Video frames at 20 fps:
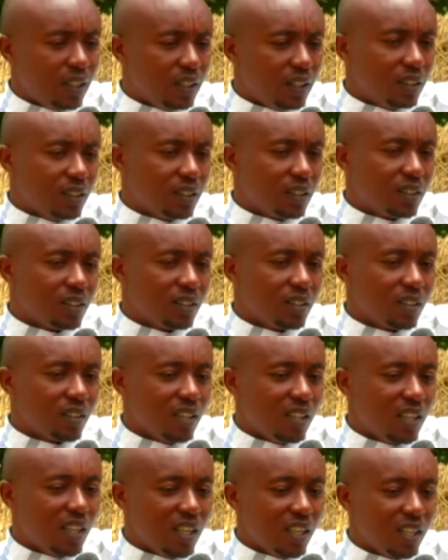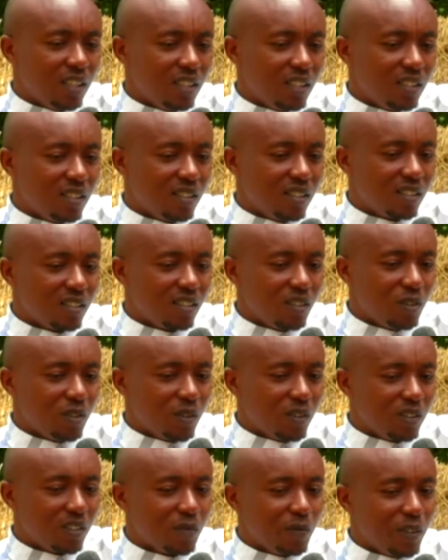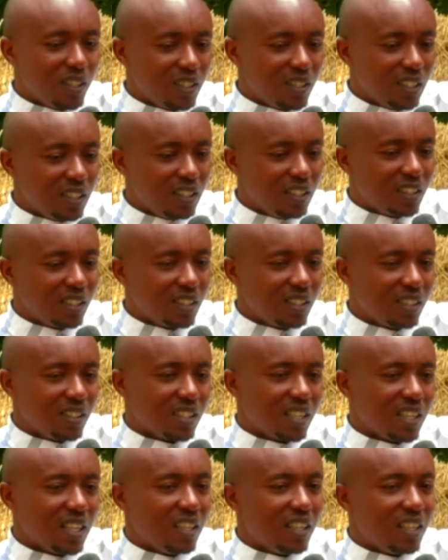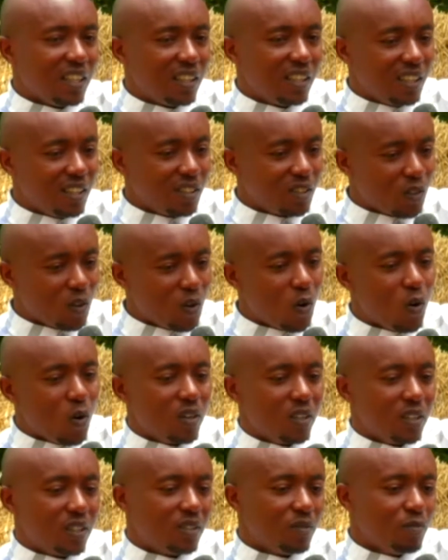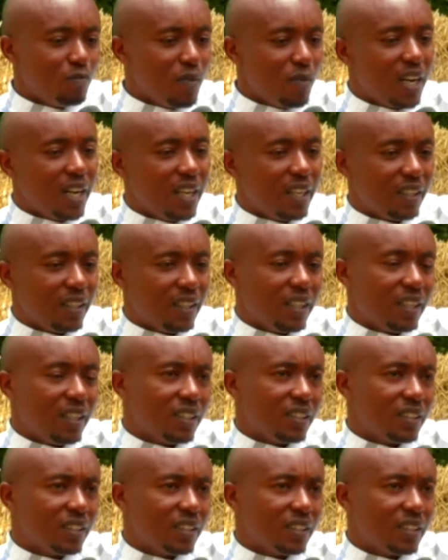is, there is, you know, some intelligent design, and there's God behind that.